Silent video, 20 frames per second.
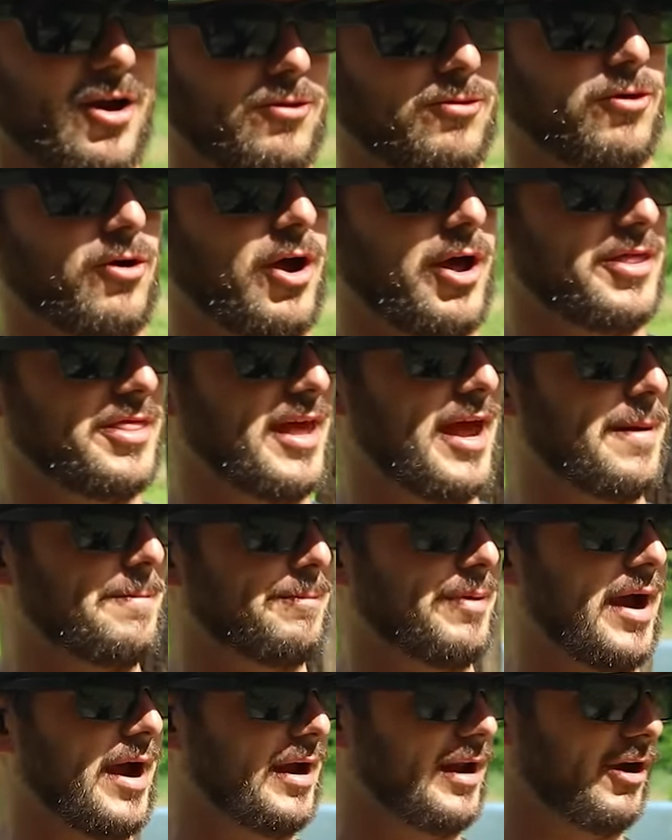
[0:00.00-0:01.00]
we're on that
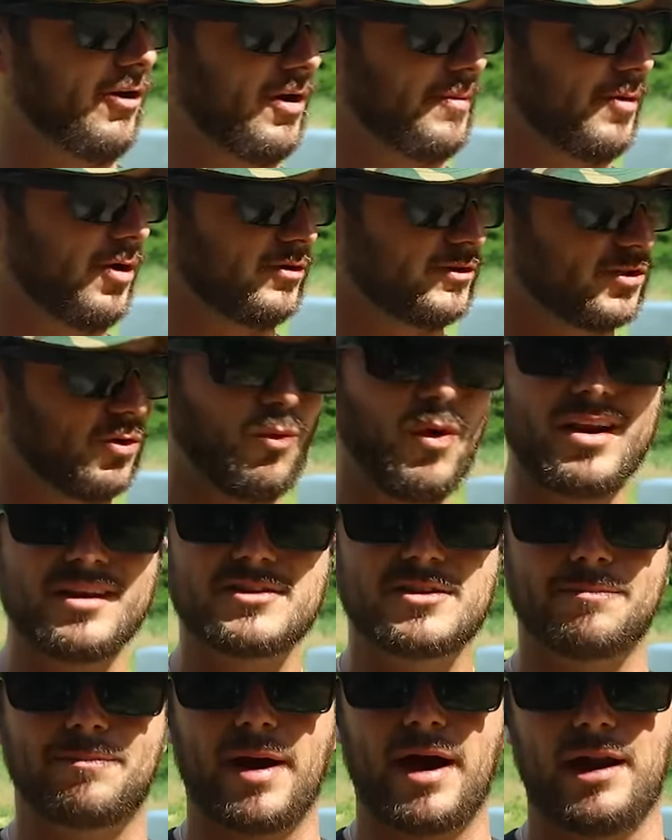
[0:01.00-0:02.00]
binary mode. So what
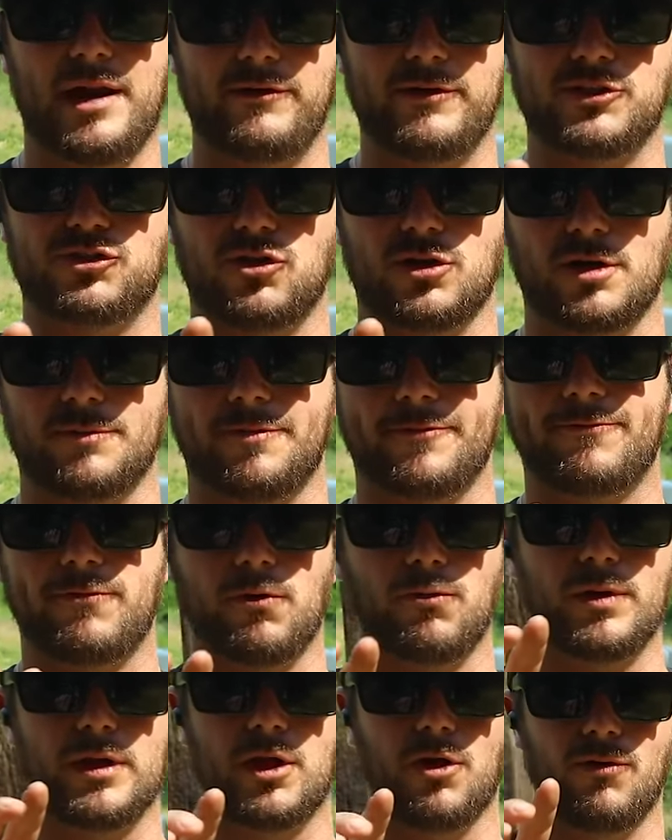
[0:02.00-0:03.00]
is a binary trigger
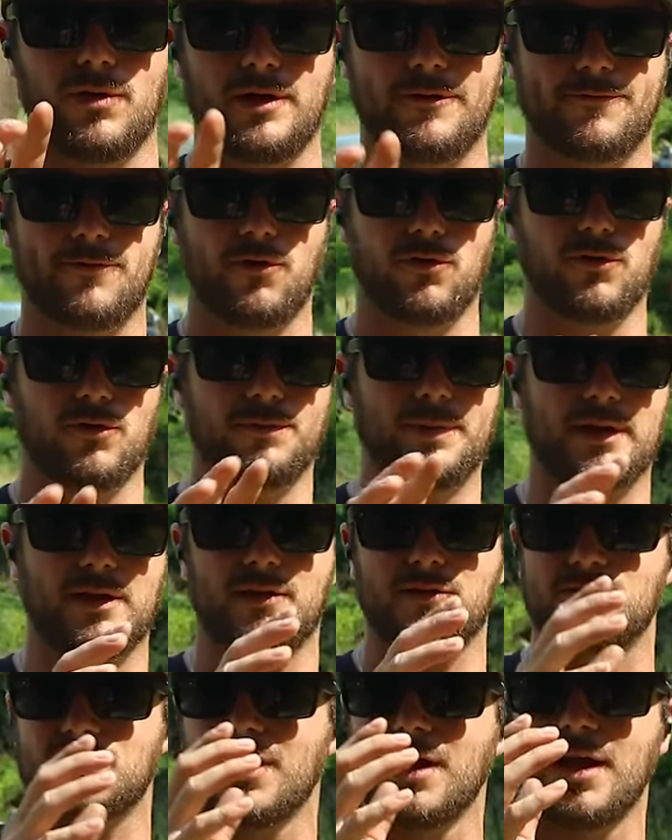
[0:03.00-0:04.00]
before we go any further?
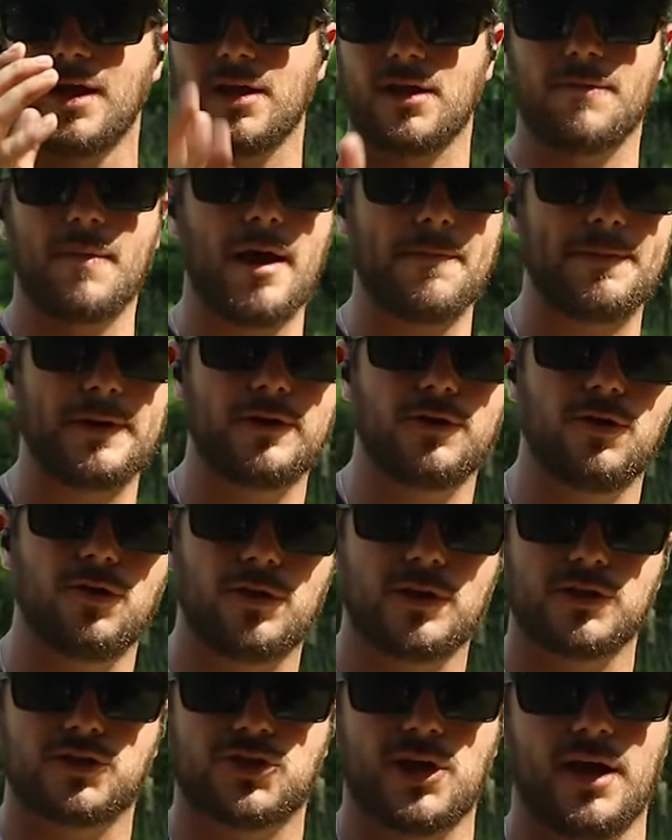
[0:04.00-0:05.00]
Because you might be new
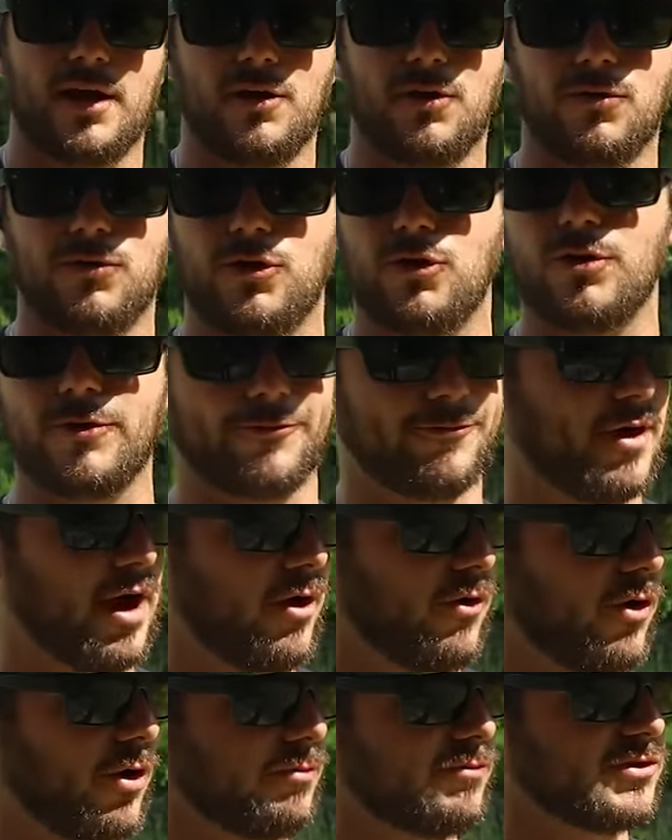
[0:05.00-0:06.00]
to the channel, new to
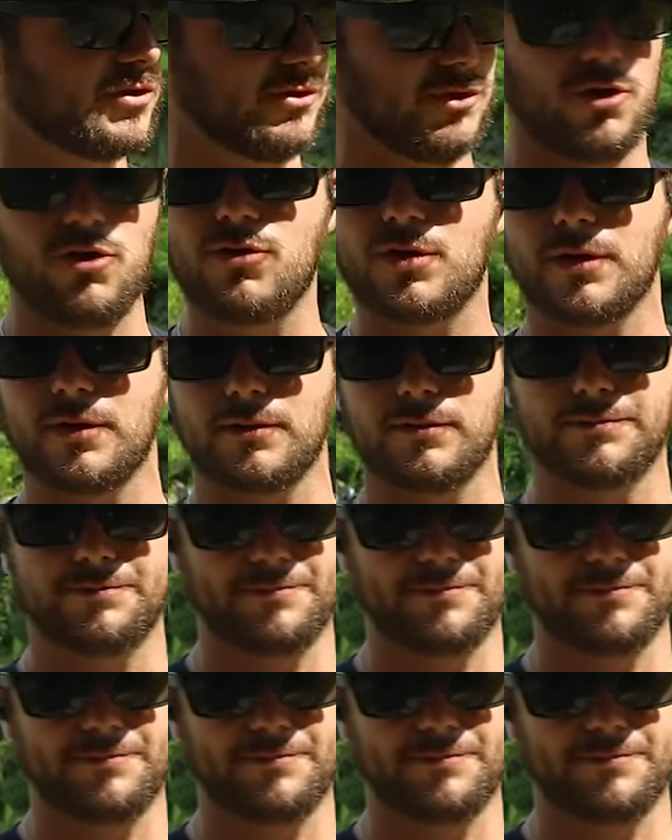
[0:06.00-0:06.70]
firearms, new to